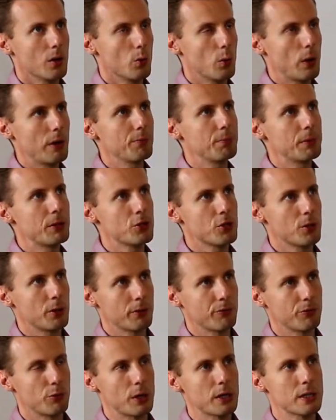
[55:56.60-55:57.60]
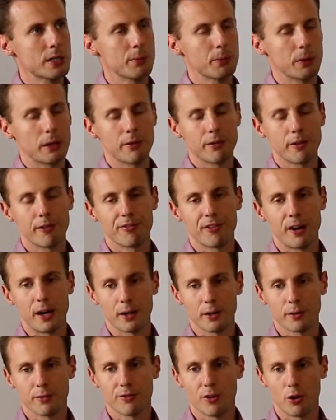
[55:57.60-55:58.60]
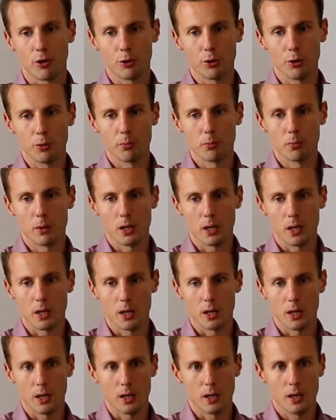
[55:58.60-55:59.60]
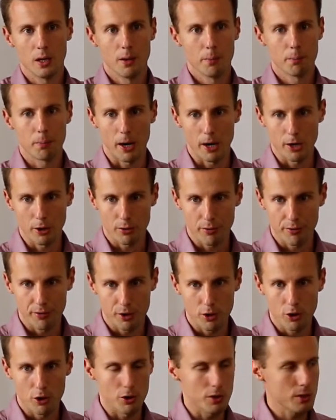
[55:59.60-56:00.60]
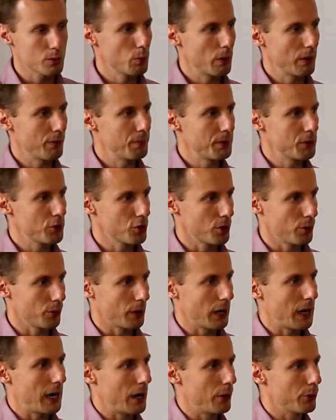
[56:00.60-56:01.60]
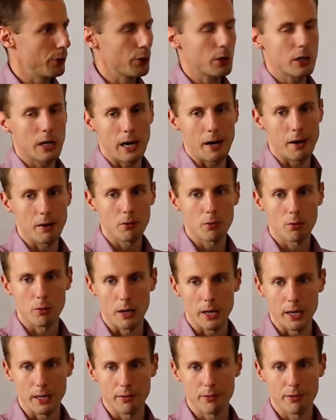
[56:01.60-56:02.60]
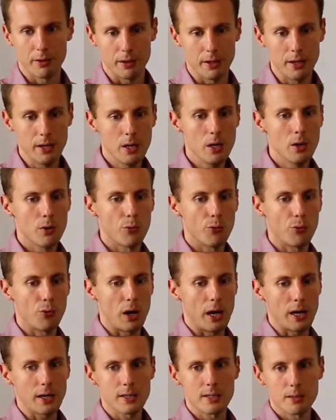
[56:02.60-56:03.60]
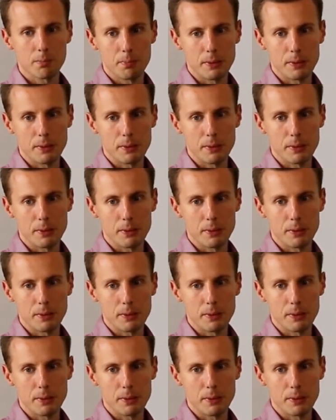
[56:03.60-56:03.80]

we've been showing, for example, in defined volume part of the course, we've been showing how you calculate the flux